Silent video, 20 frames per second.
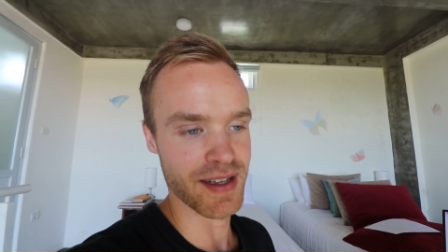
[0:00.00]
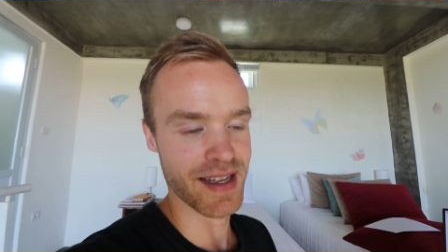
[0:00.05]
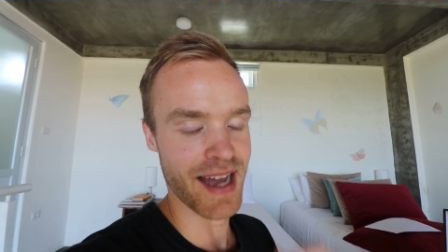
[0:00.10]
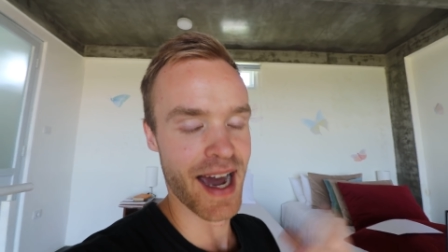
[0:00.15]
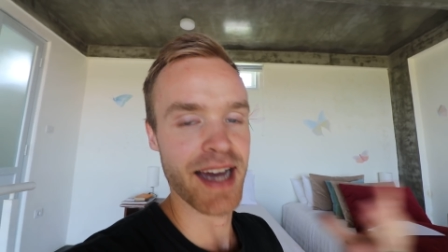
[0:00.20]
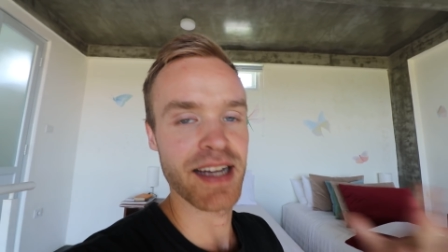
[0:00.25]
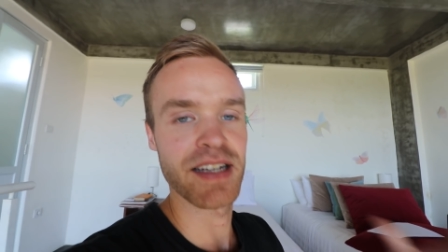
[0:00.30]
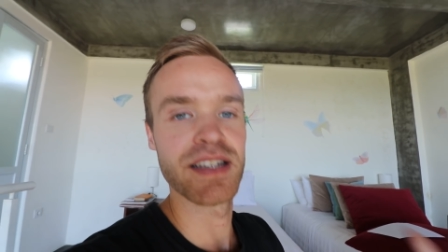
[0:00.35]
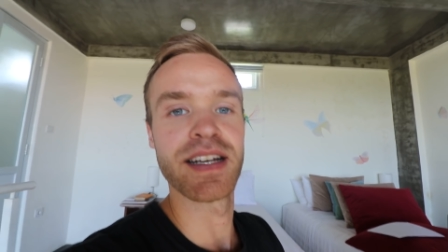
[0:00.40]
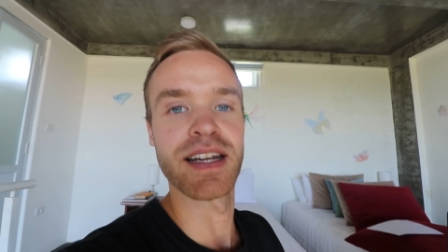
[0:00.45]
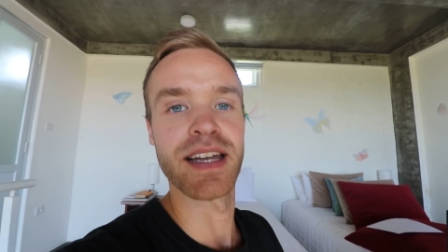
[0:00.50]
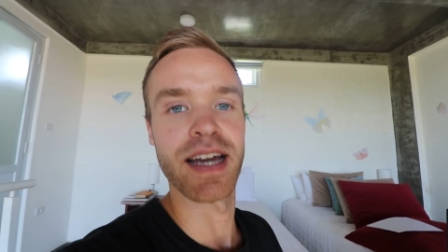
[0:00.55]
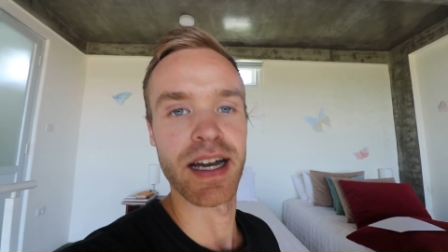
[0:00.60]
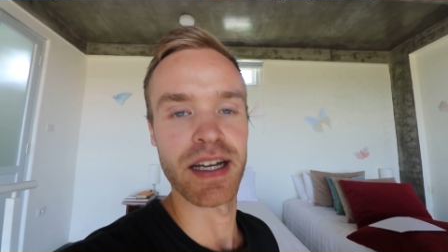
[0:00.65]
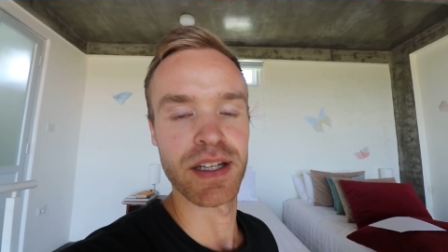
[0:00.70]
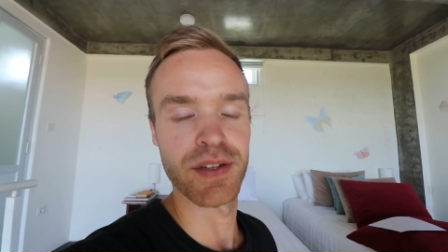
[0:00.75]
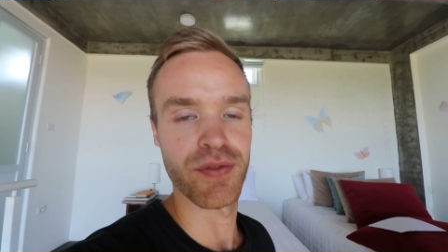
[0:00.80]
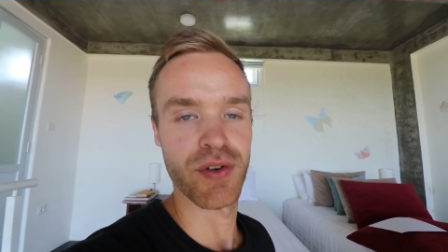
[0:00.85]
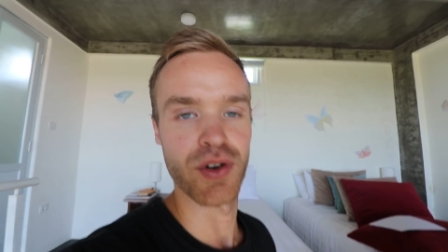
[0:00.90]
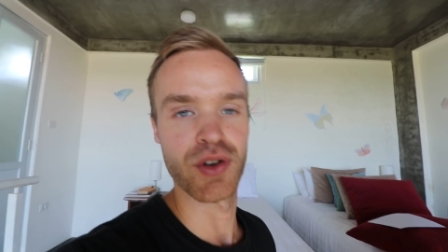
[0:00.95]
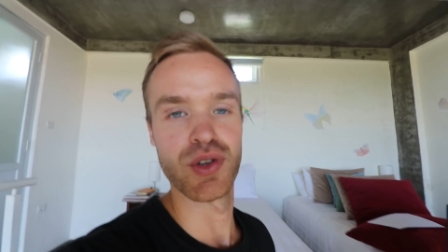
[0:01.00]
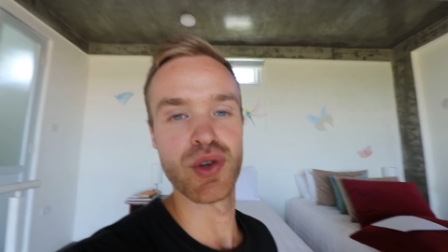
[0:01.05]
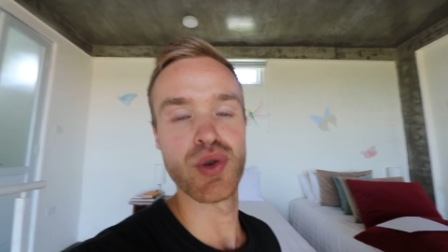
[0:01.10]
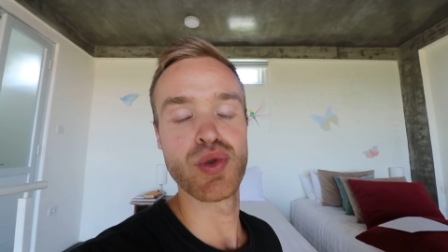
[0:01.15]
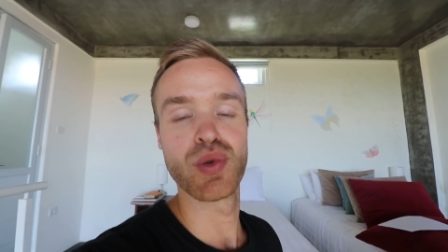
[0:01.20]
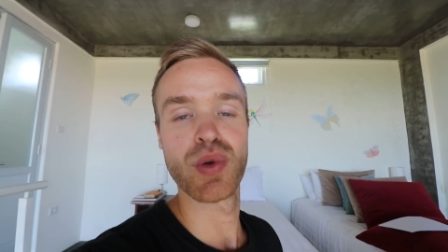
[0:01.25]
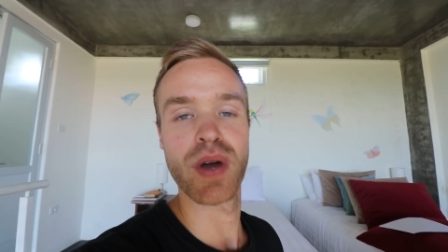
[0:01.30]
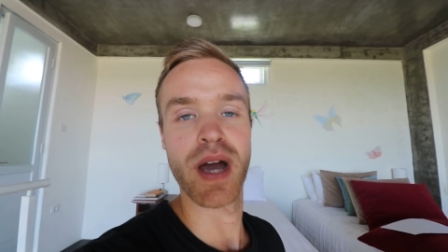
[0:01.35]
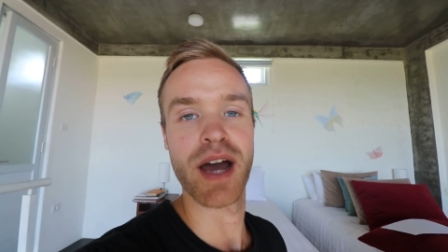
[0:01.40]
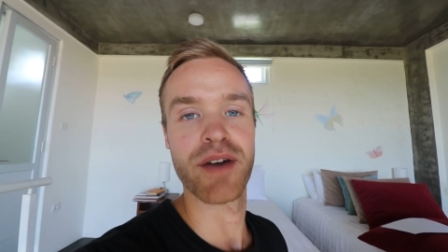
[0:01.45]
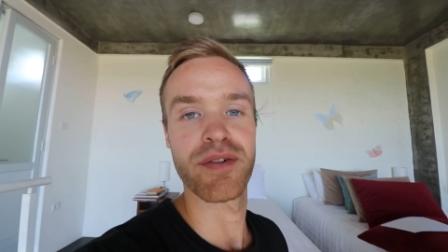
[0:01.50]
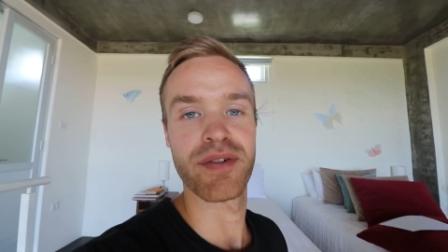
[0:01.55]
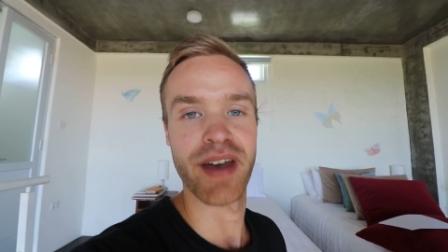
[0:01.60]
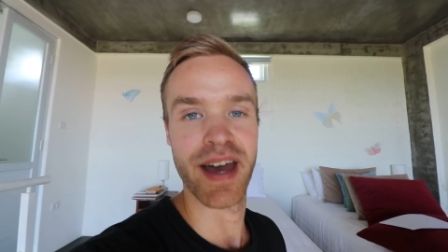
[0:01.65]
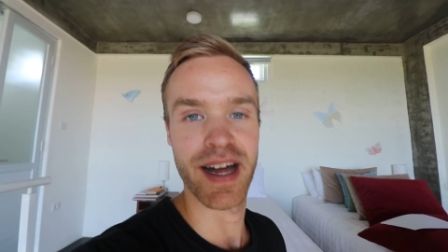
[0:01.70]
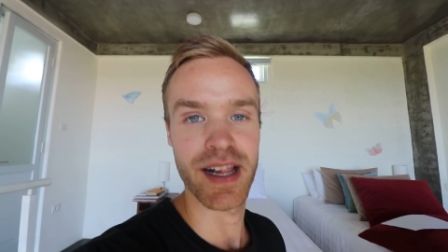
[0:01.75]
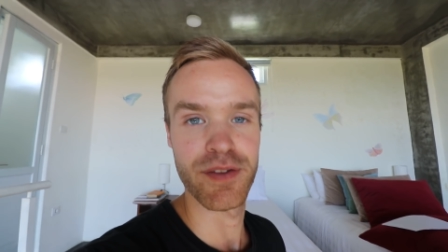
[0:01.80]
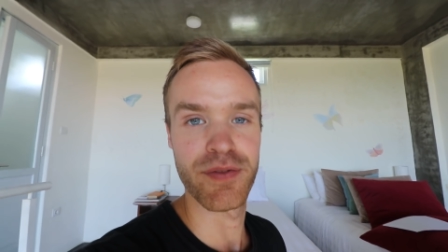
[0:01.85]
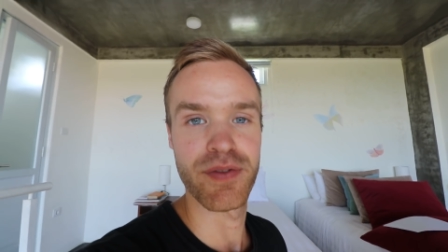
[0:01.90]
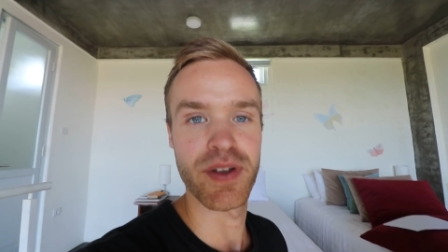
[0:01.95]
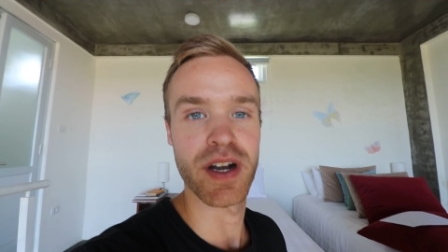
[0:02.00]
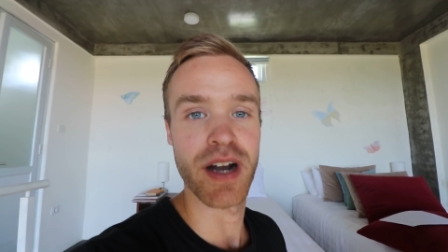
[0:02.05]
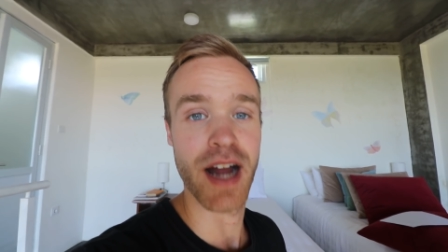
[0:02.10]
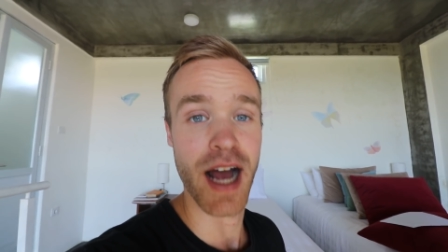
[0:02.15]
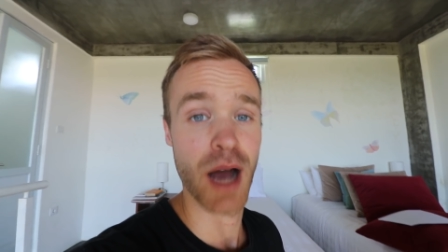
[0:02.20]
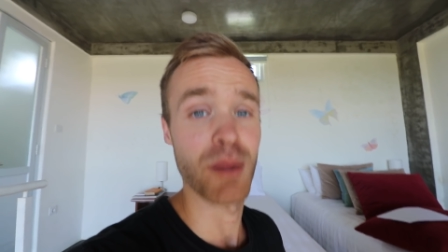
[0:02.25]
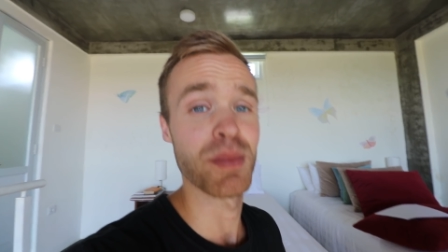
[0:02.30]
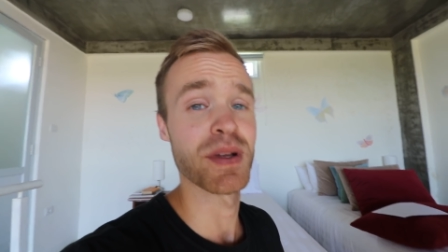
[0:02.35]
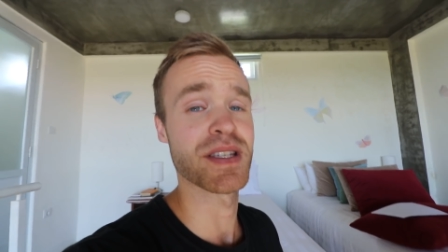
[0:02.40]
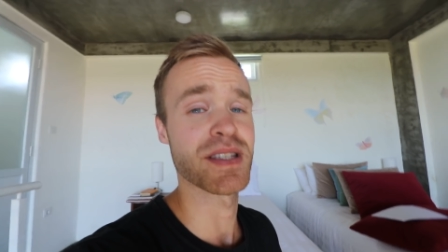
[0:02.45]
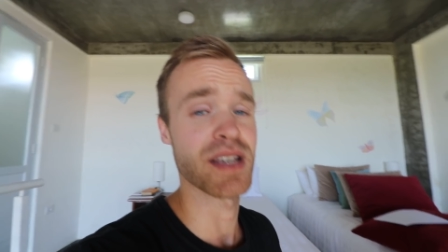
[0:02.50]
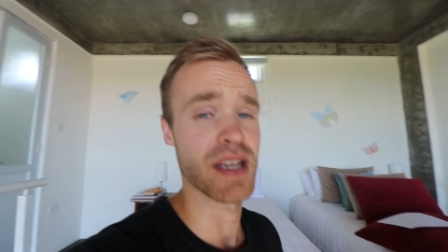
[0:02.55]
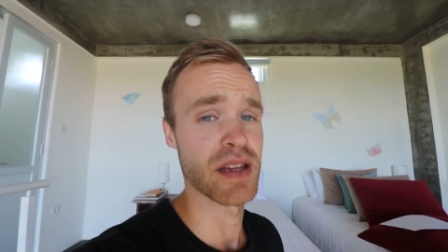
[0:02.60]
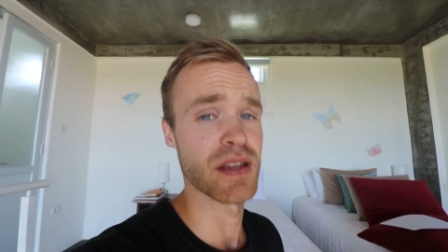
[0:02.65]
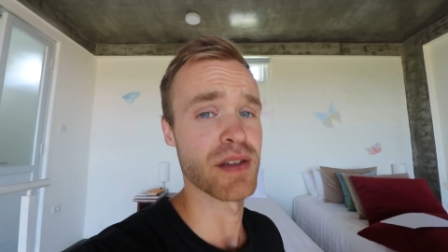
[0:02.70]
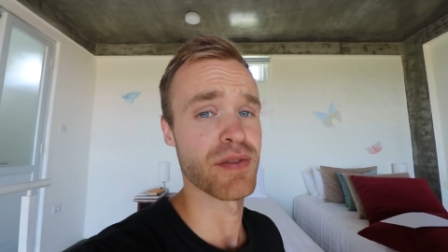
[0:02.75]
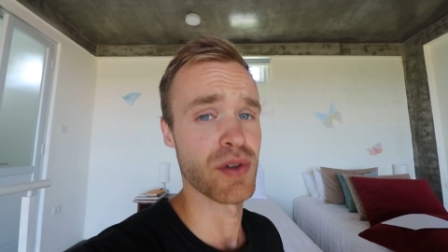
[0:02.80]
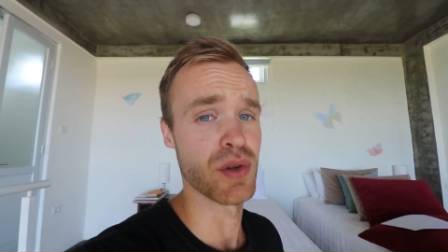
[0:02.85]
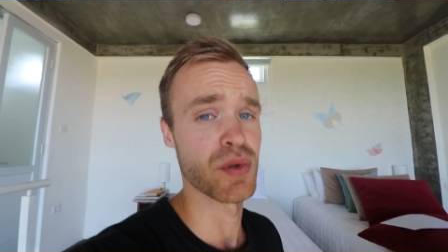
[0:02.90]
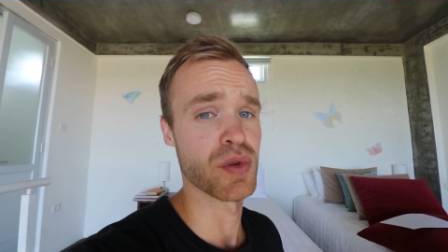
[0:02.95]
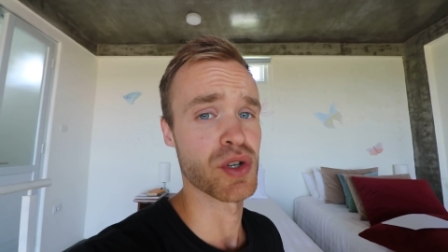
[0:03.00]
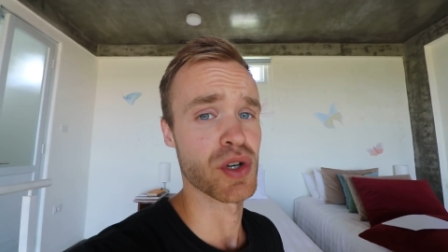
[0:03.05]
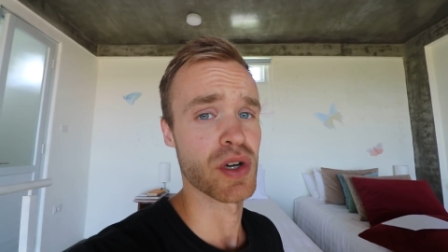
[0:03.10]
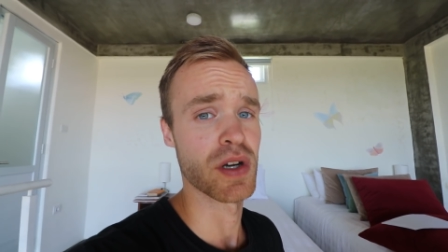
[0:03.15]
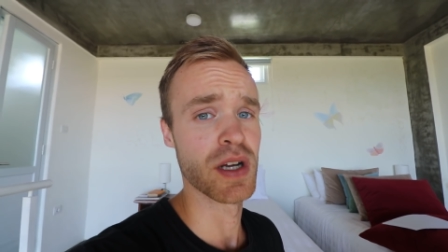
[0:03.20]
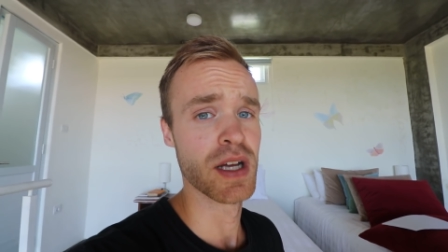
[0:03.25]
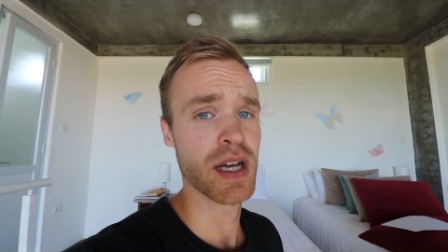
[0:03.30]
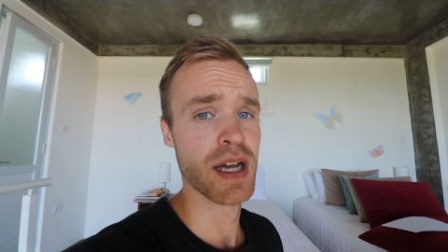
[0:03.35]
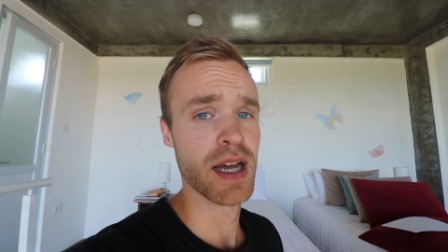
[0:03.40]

guiding light for you to have healthier habits in the future.